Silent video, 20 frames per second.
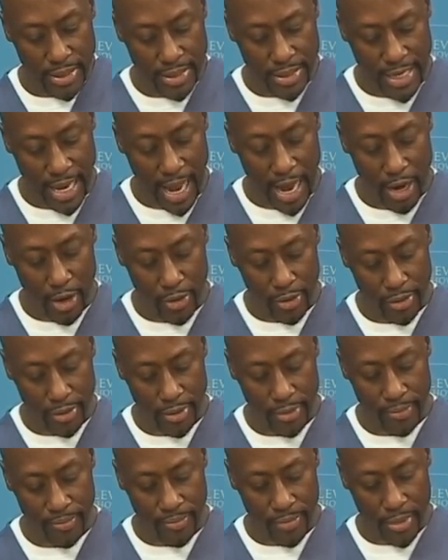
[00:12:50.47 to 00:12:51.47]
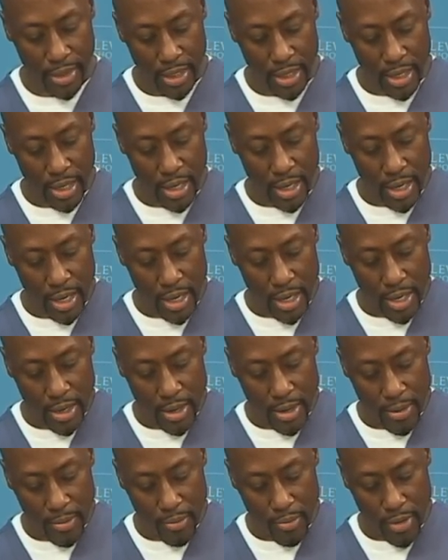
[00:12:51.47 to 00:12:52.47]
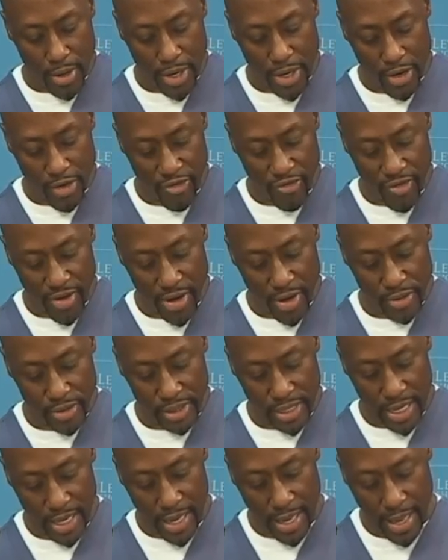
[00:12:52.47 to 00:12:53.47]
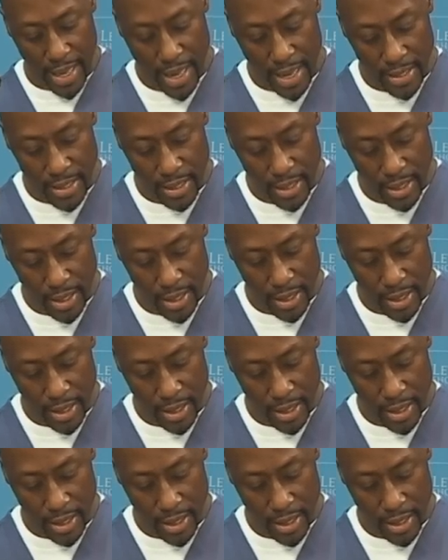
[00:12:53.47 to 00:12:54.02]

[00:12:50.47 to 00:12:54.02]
Down. Bring your fingers in.